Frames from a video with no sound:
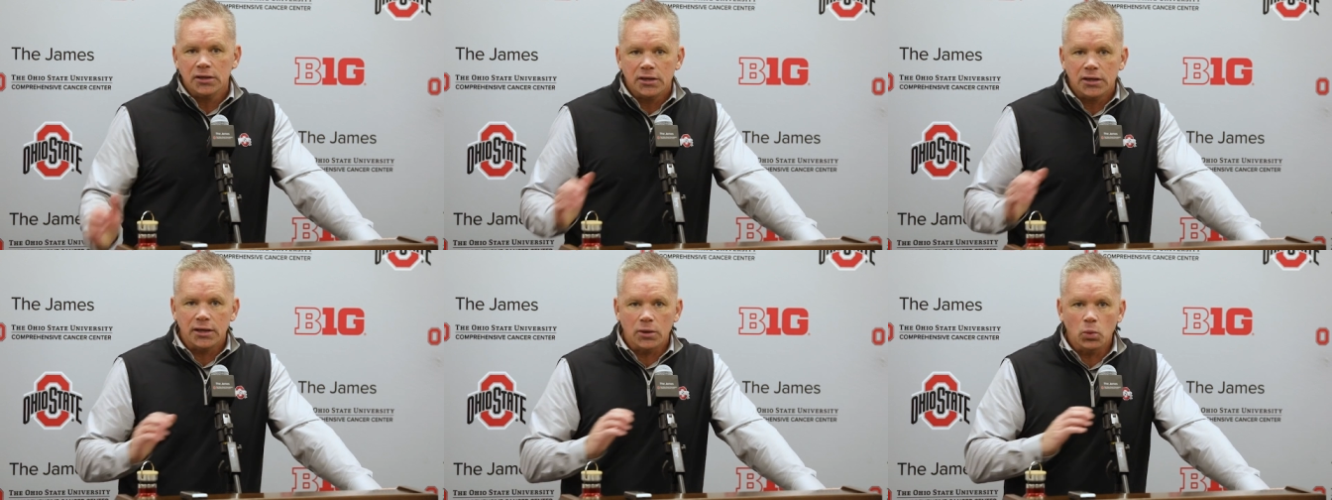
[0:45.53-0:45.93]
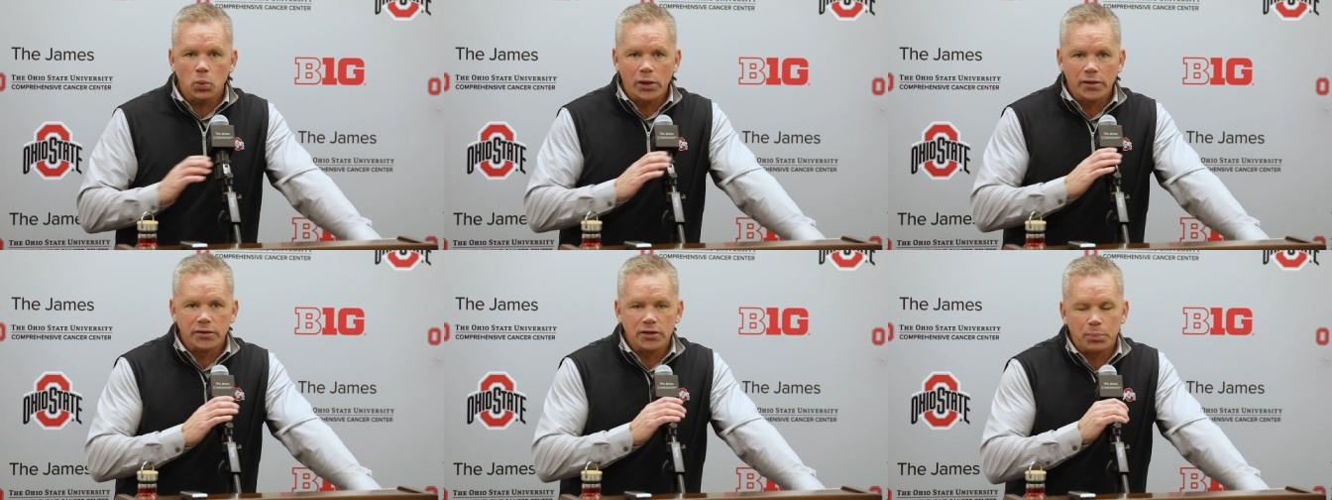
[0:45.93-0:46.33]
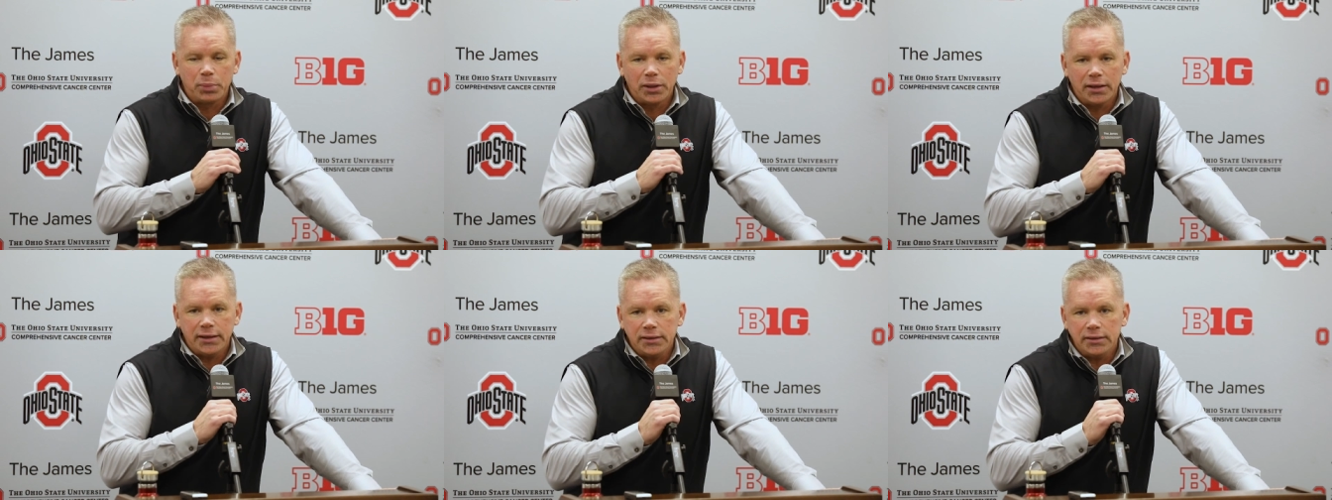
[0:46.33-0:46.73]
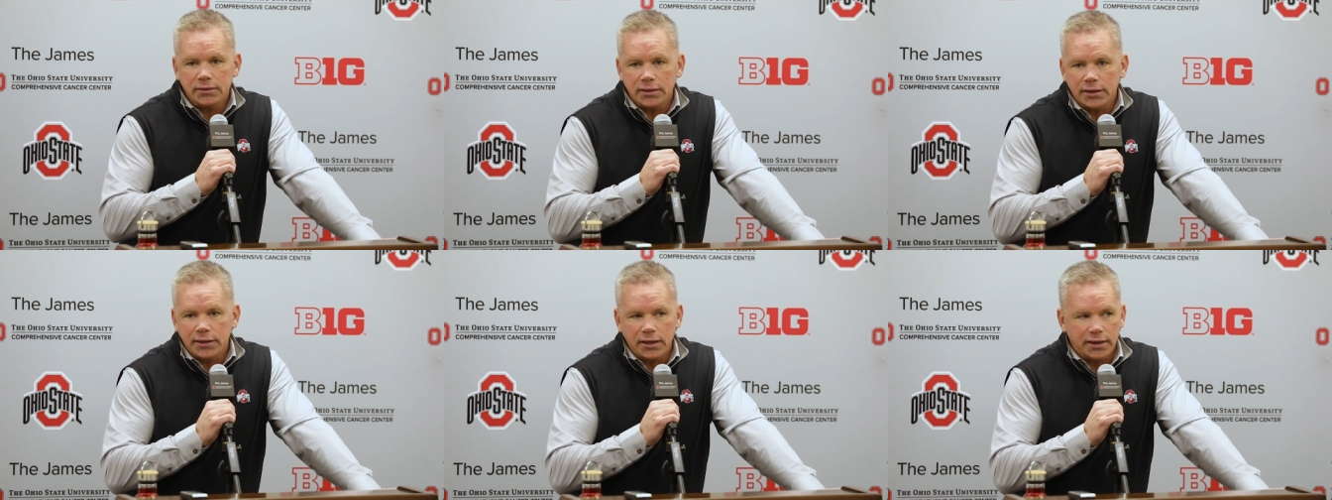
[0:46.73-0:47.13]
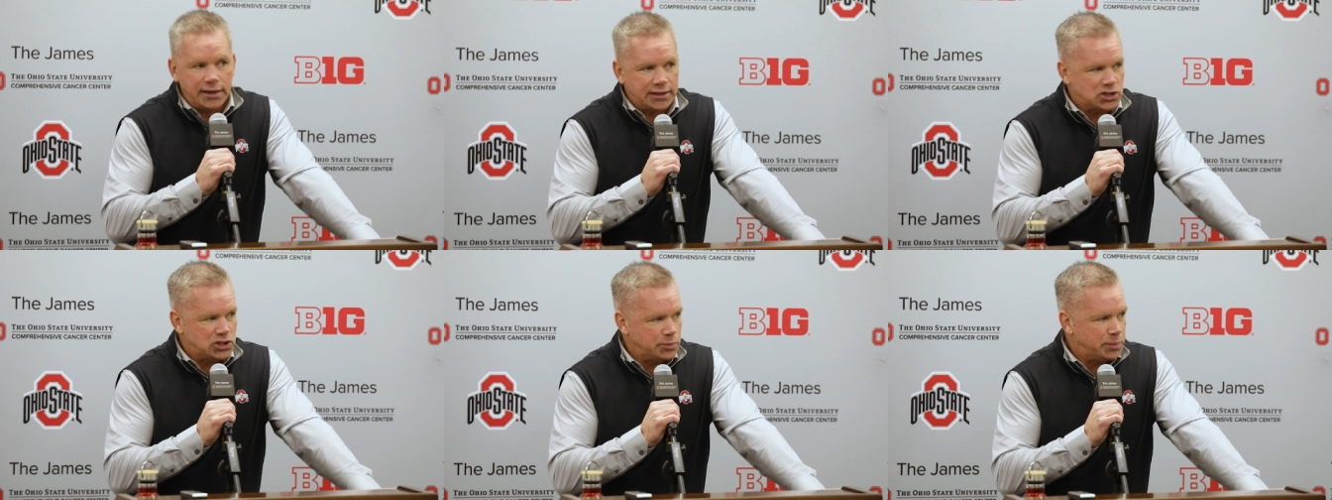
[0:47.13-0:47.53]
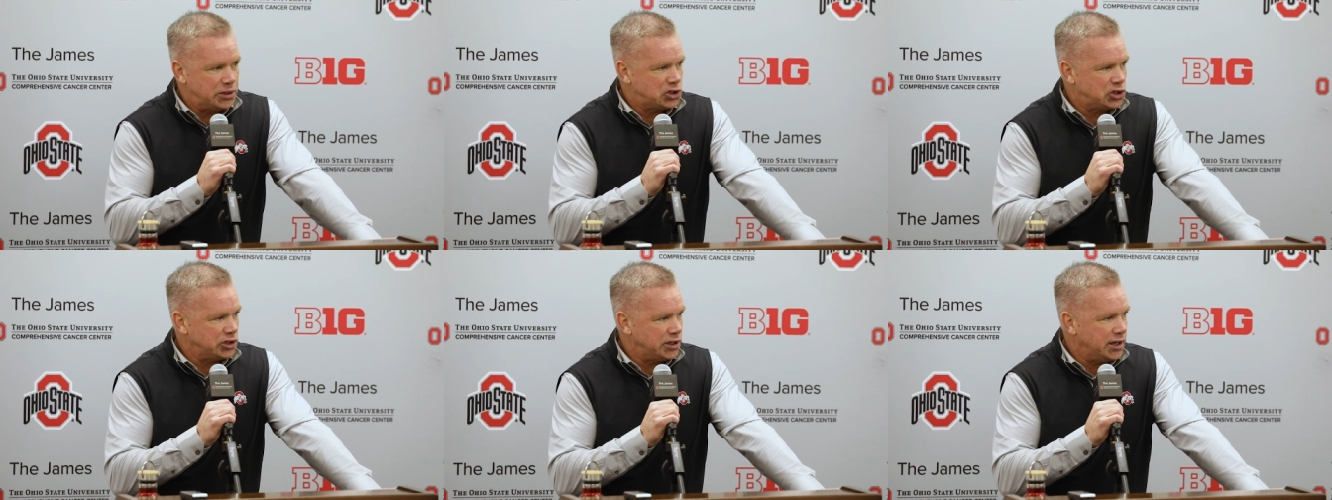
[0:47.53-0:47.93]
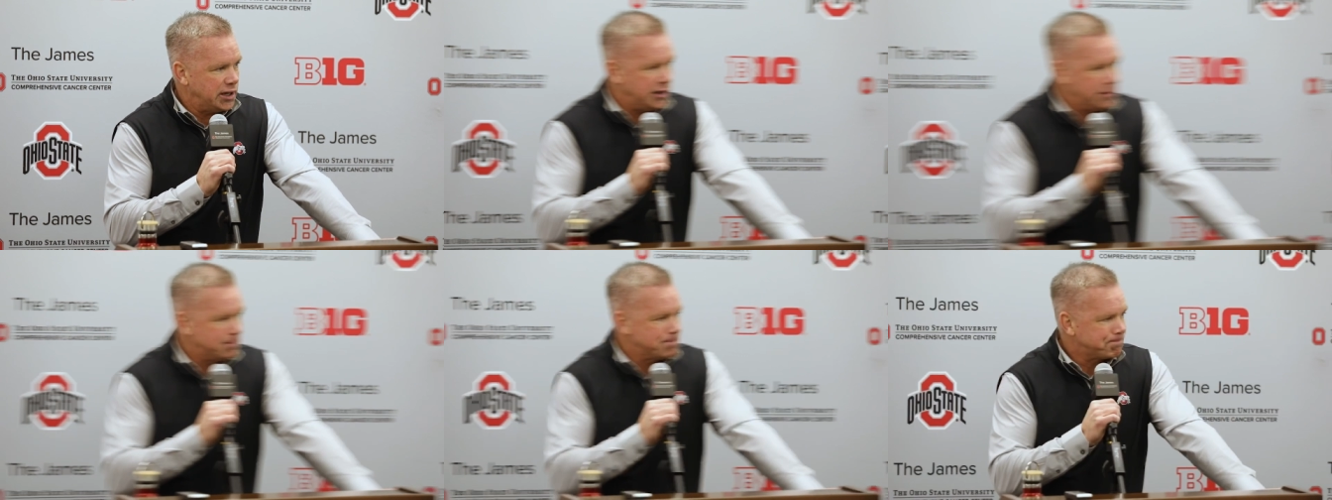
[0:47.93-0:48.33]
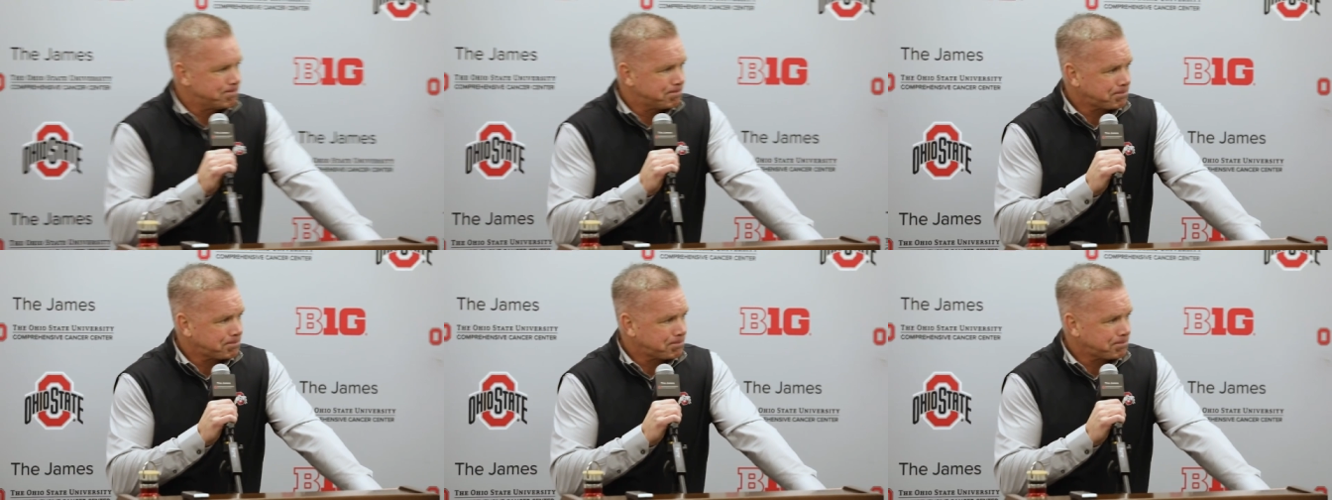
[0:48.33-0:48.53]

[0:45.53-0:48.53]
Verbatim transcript: uh, willing to play uh, an exhibition game